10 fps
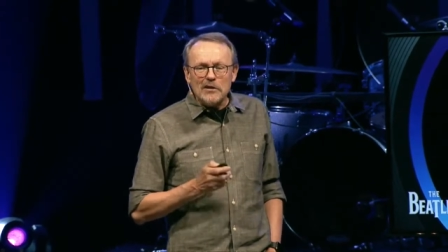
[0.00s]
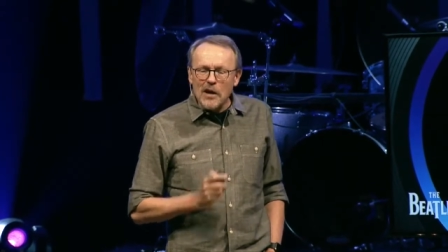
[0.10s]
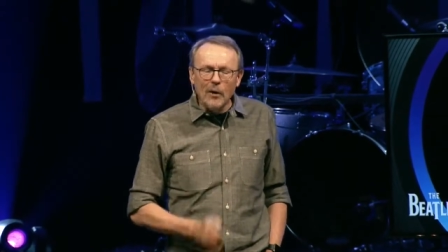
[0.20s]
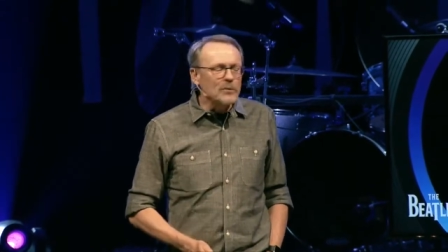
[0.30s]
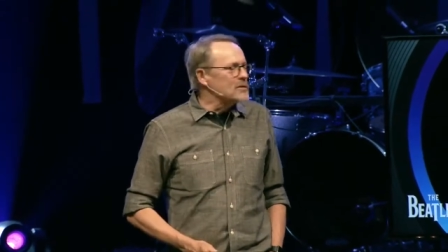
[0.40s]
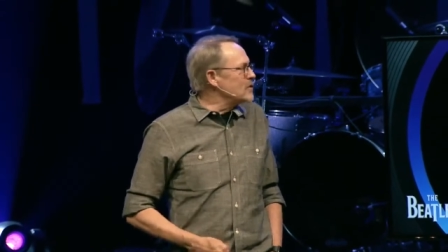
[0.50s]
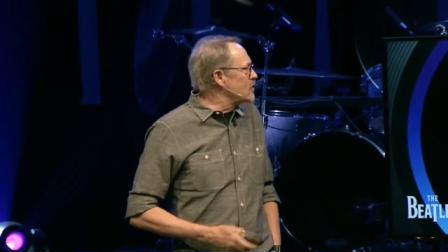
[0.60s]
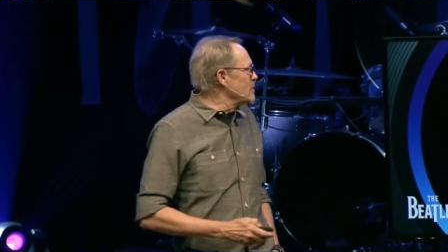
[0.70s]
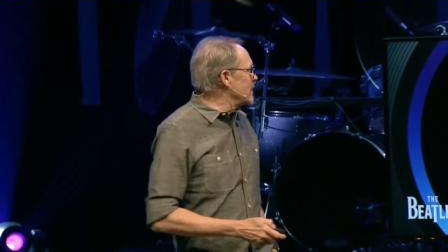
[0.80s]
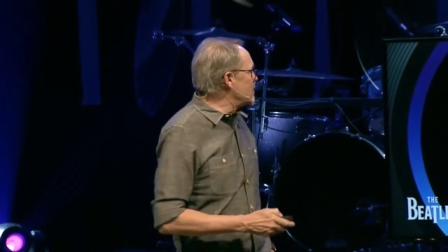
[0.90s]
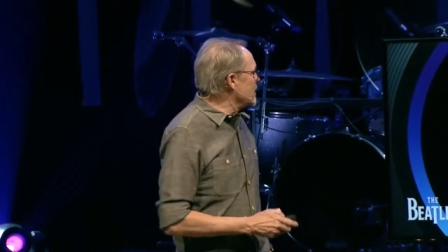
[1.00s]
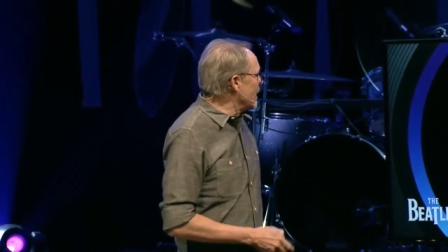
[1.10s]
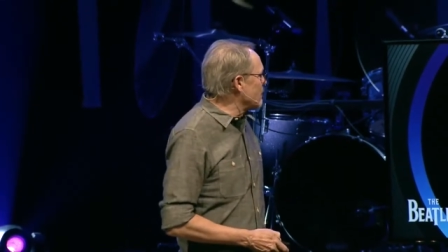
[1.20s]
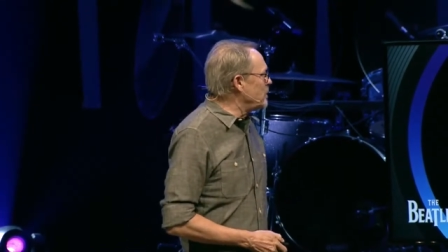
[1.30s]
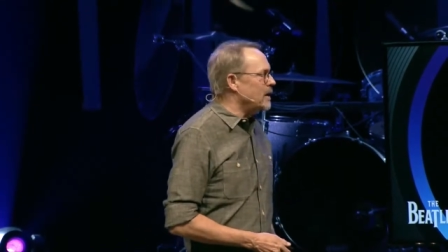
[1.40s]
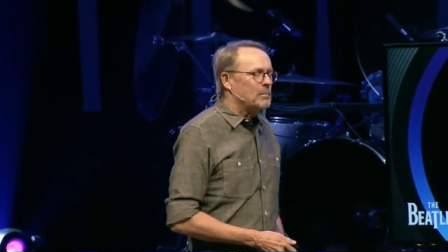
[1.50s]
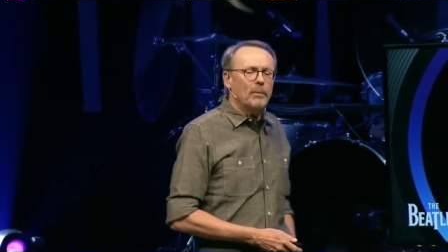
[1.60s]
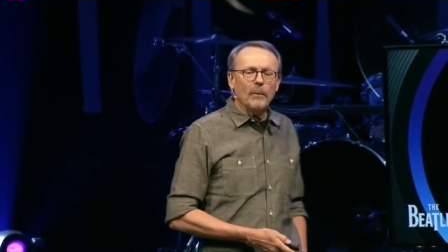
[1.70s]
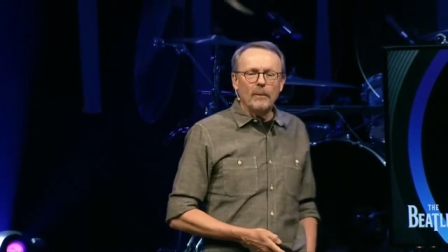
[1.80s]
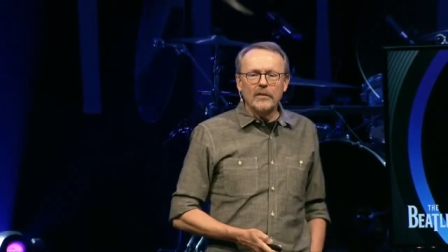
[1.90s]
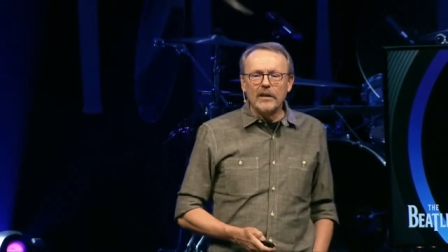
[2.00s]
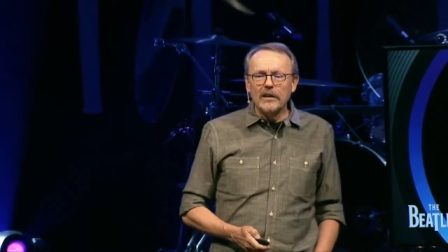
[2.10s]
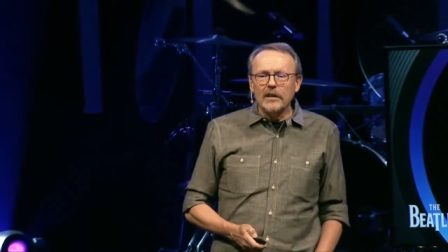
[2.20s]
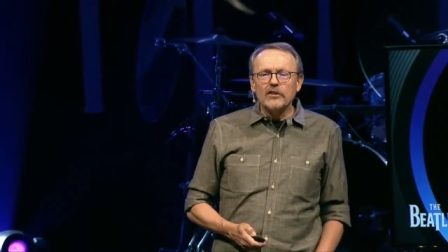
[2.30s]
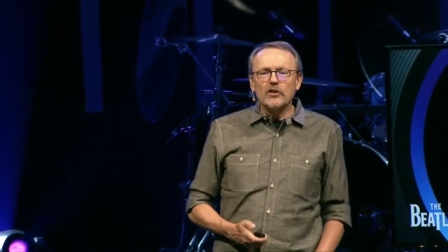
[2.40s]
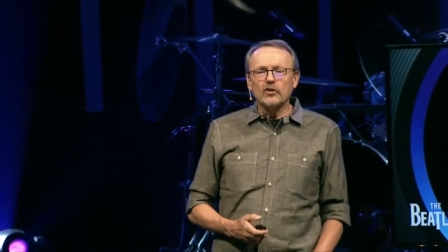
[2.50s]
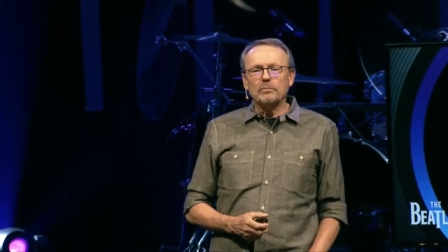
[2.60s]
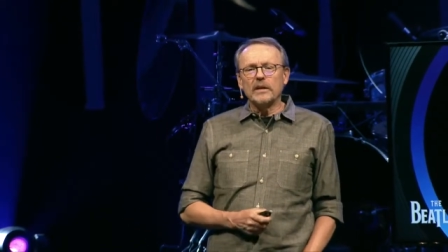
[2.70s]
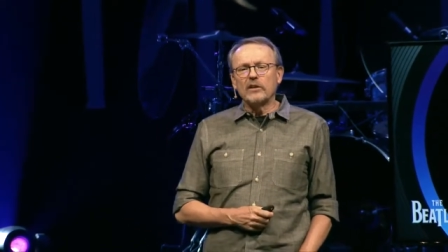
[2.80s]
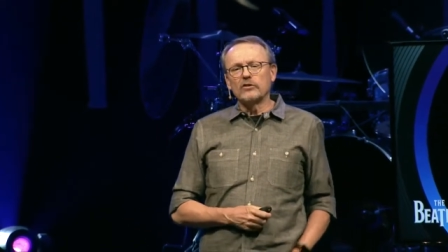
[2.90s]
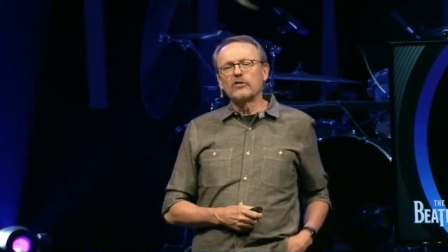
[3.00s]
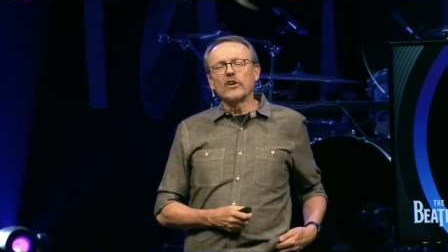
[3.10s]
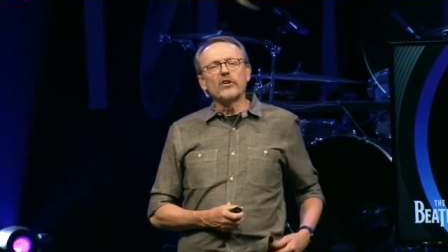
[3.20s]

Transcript: don't dismiss young people just because they're